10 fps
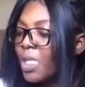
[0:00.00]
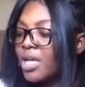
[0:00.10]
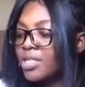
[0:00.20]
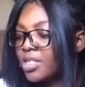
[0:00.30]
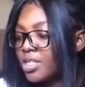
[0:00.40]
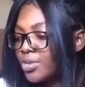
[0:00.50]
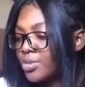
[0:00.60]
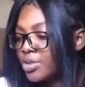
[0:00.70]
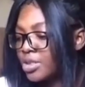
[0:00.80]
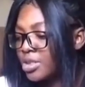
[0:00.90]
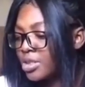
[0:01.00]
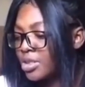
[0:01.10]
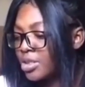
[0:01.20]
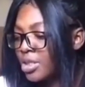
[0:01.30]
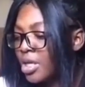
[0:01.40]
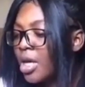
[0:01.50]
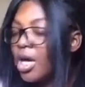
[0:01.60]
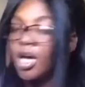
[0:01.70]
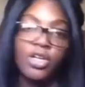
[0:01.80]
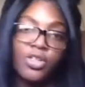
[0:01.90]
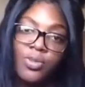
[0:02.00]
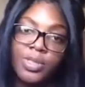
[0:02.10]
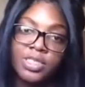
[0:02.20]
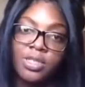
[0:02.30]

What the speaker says: And then there was another messed